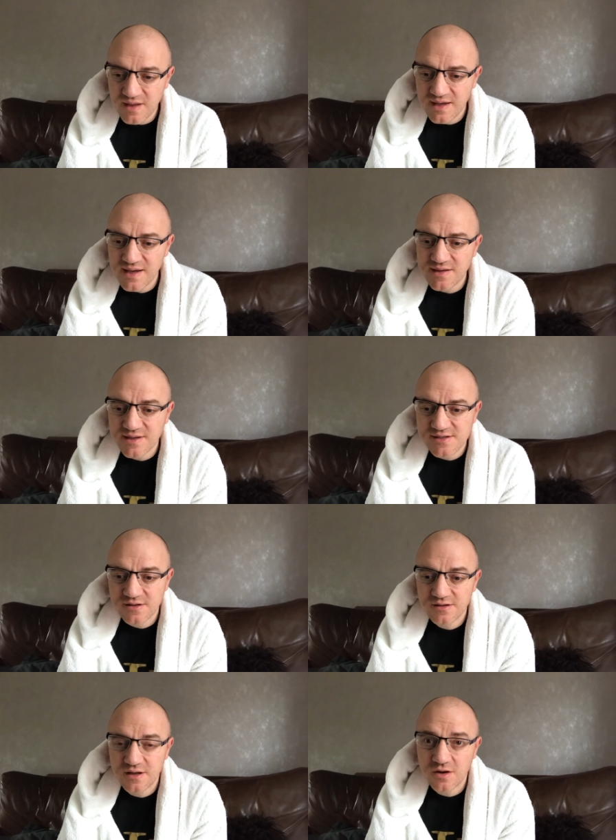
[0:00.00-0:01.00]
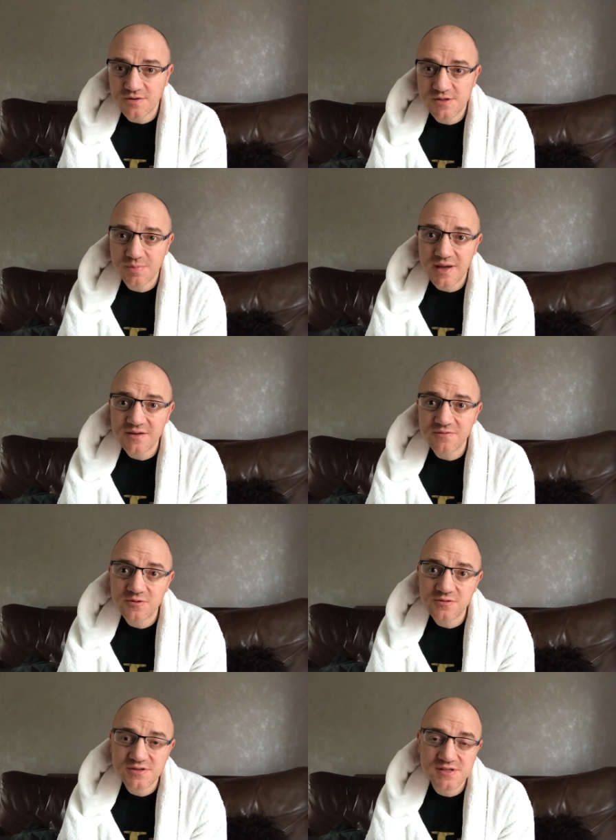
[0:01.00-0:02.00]
Here, there's a, a lot to play
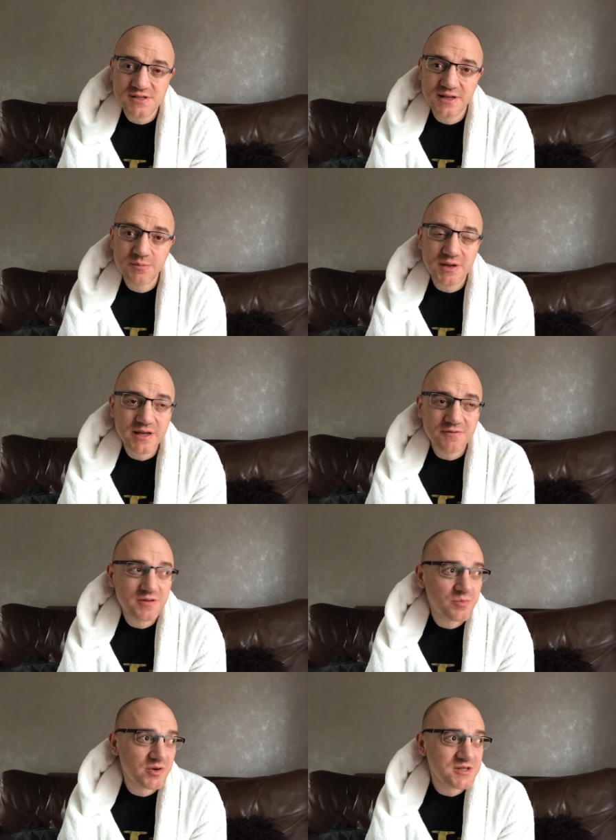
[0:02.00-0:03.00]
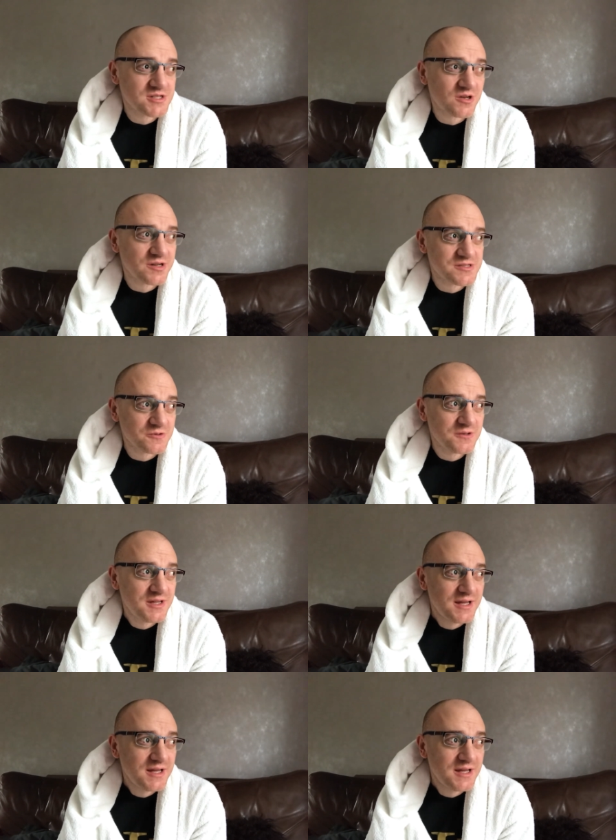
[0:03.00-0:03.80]
for, because it's an eliminator for the British title.